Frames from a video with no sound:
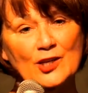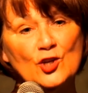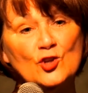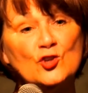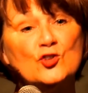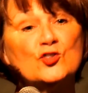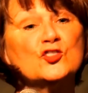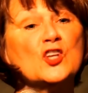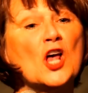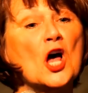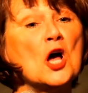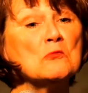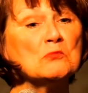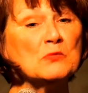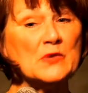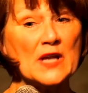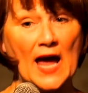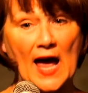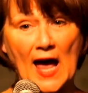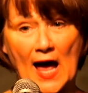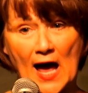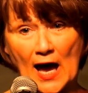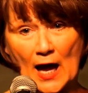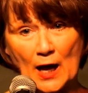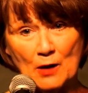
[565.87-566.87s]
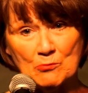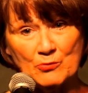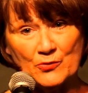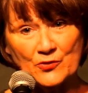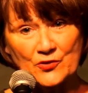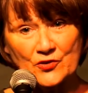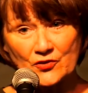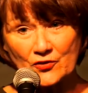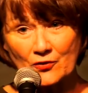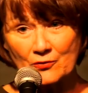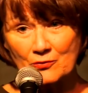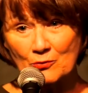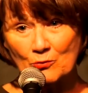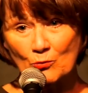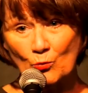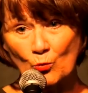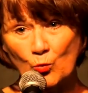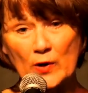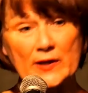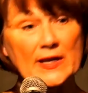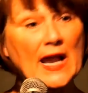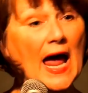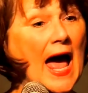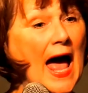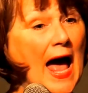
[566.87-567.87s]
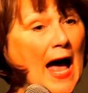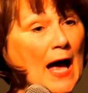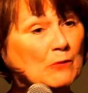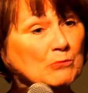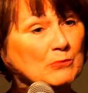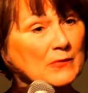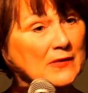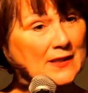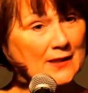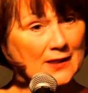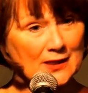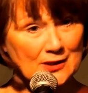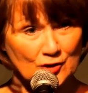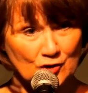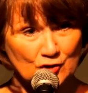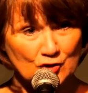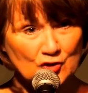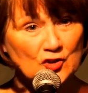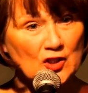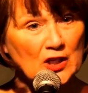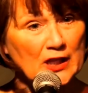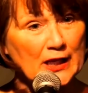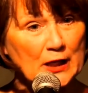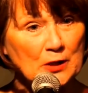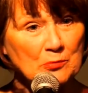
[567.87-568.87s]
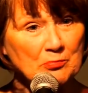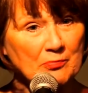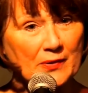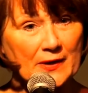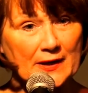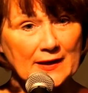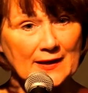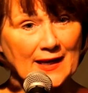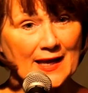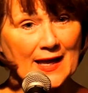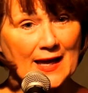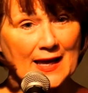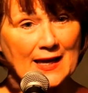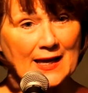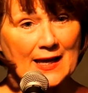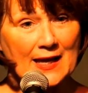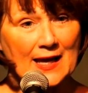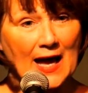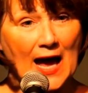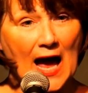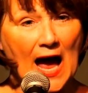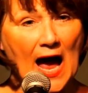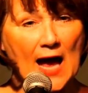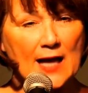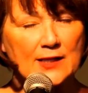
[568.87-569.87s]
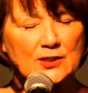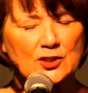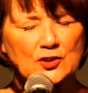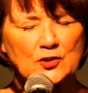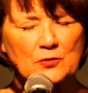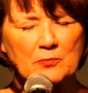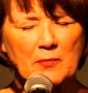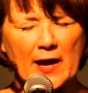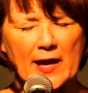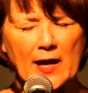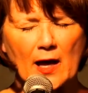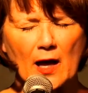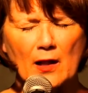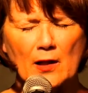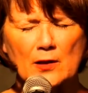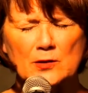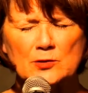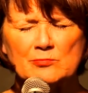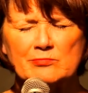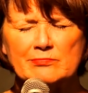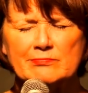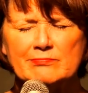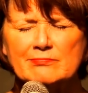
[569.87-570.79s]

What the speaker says: Sometimes when I'm sleeping, I smell